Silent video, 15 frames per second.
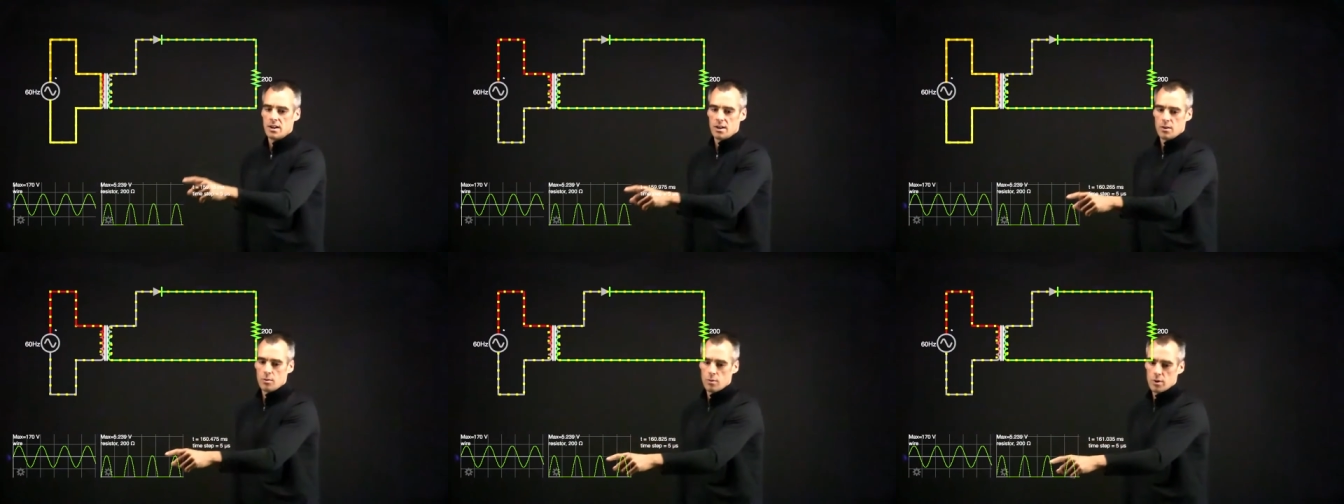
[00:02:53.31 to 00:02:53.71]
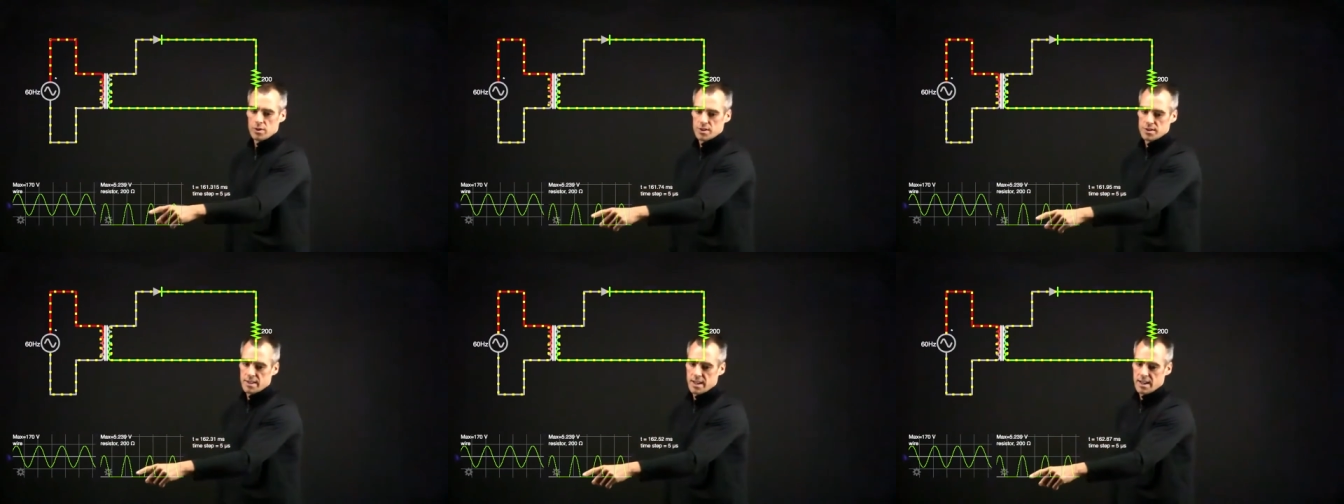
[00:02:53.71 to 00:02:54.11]
we're
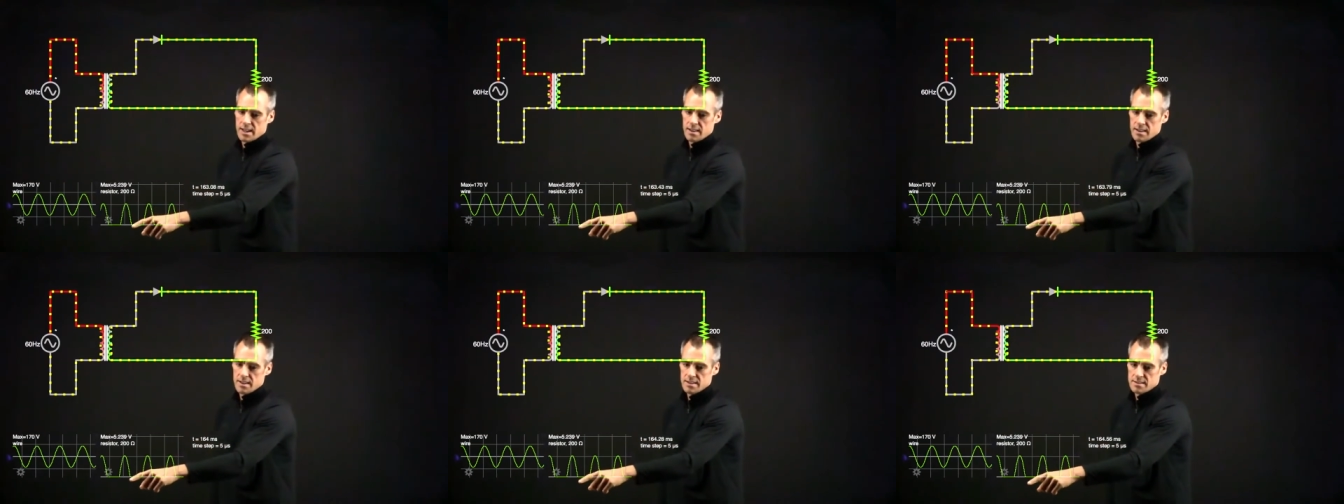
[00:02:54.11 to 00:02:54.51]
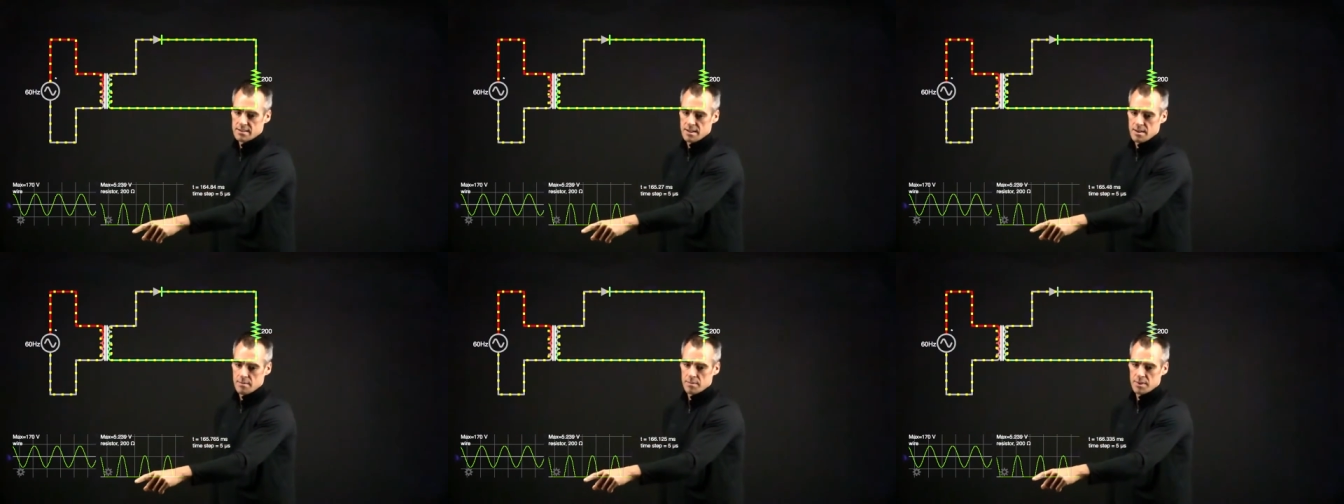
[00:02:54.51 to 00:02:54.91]
just getting this
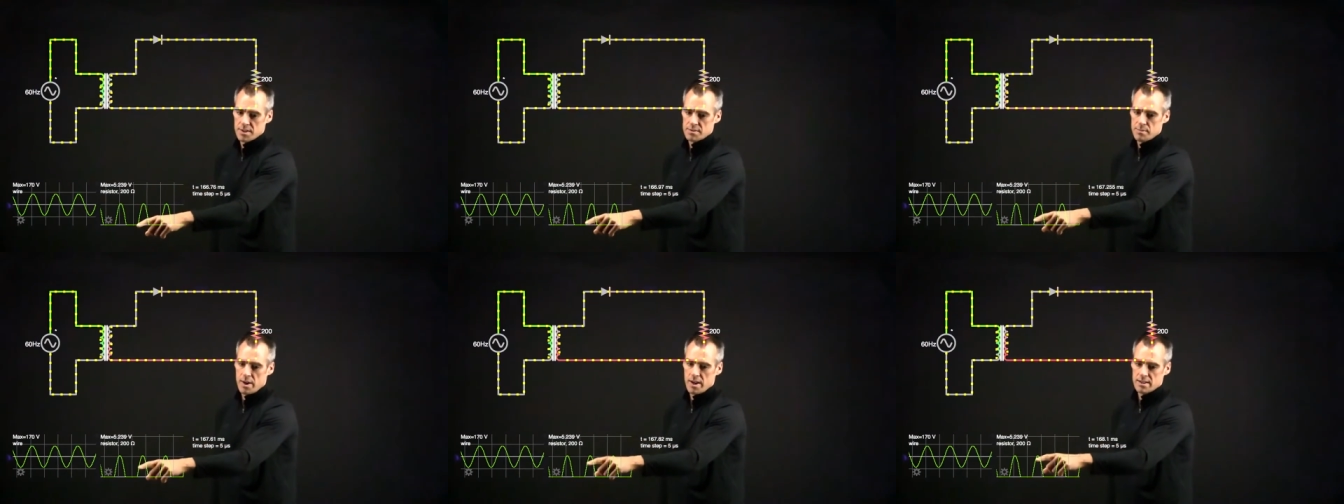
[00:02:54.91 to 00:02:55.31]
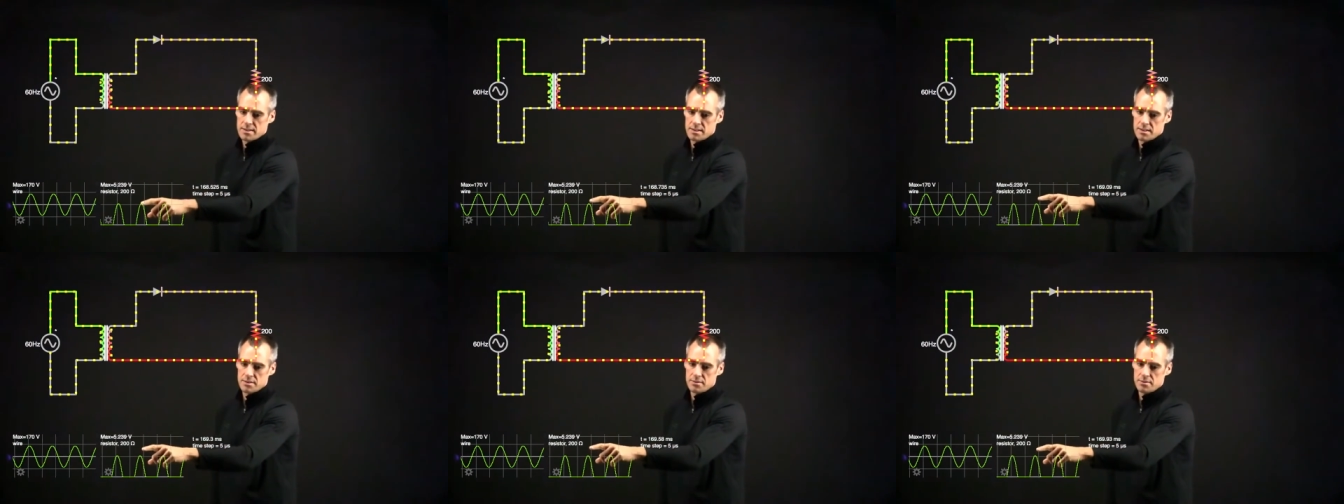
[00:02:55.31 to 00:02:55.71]

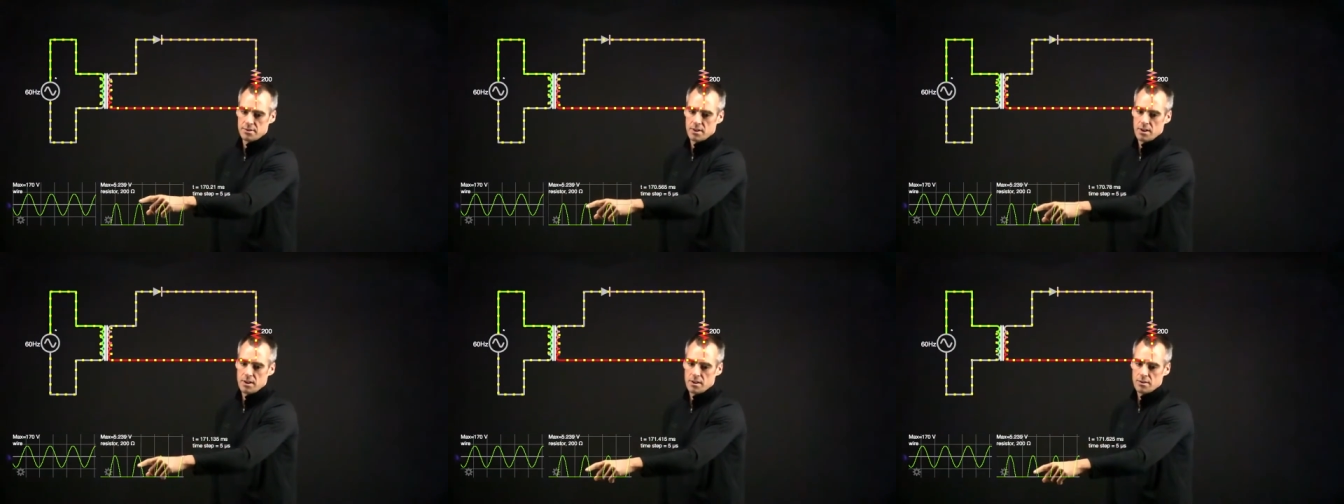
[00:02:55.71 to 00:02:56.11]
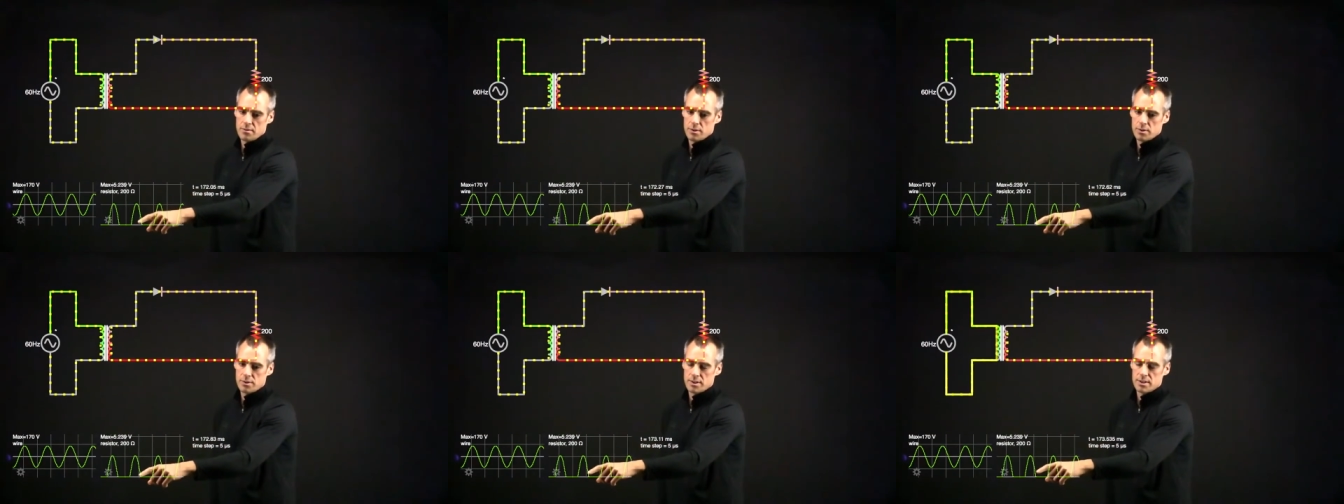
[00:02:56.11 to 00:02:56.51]
positive
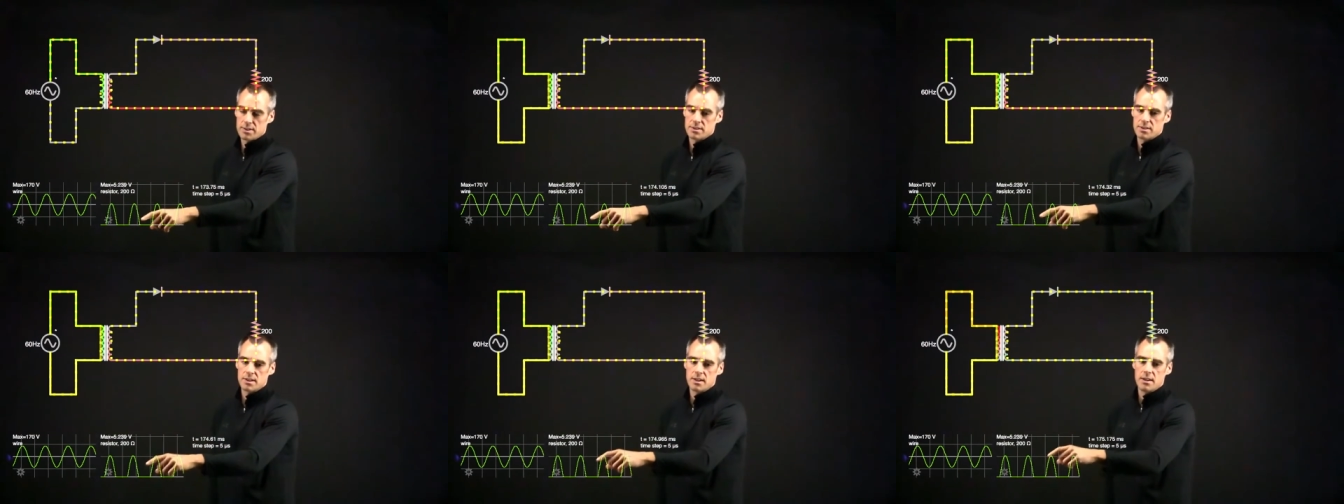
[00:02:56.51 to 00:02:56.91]
voltage,